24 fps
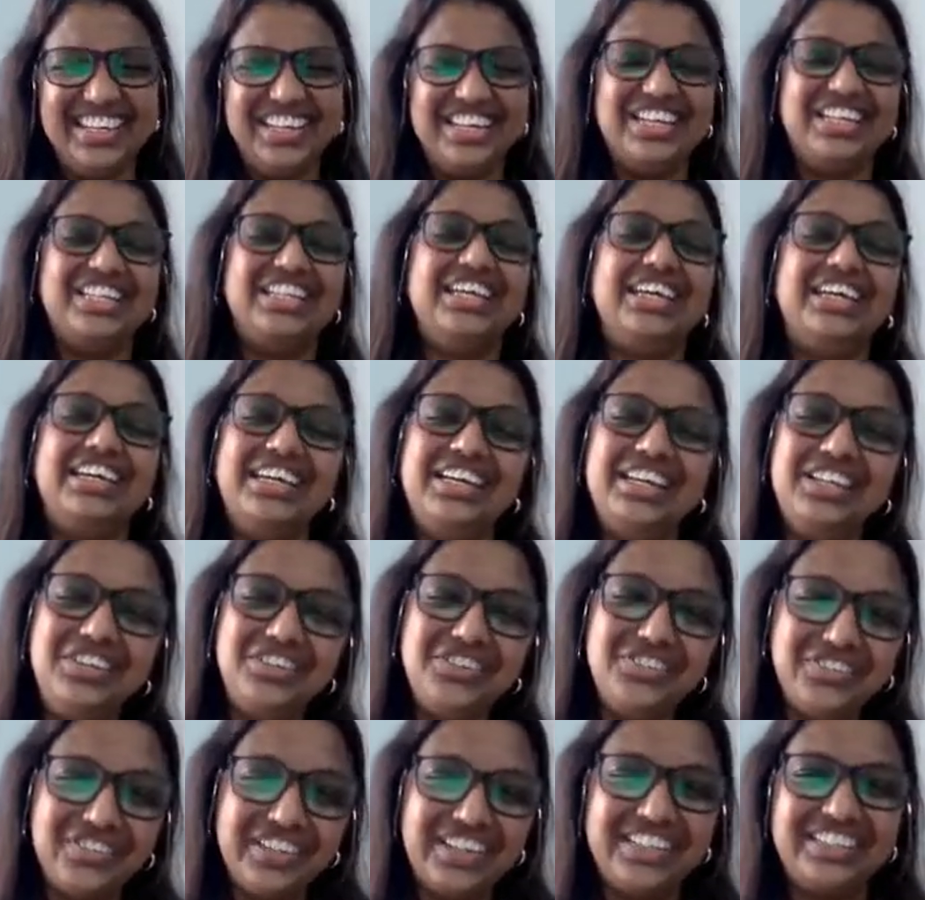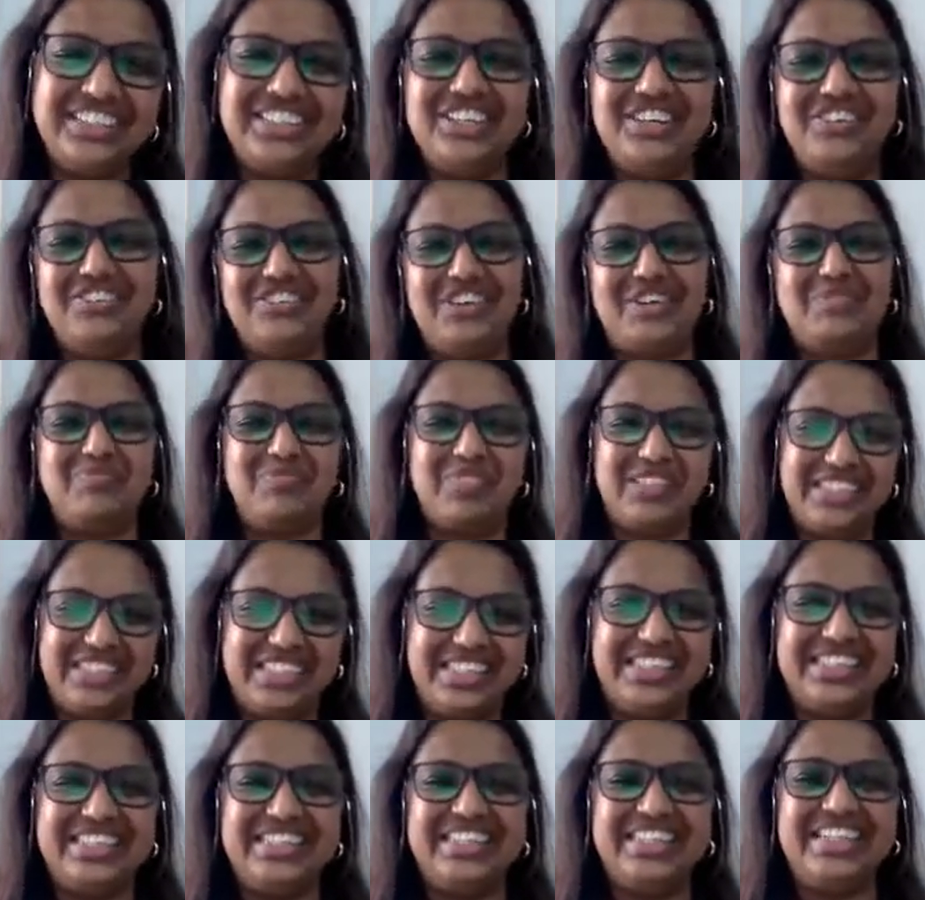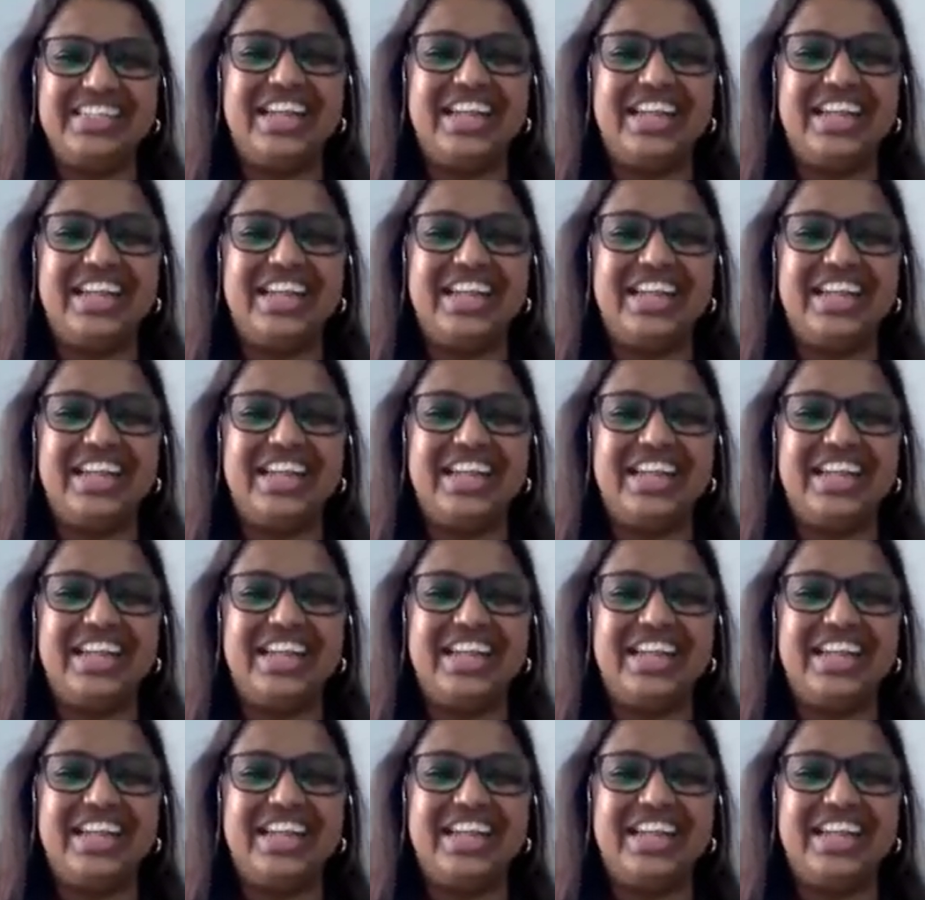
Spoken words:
they're innovative and persistent,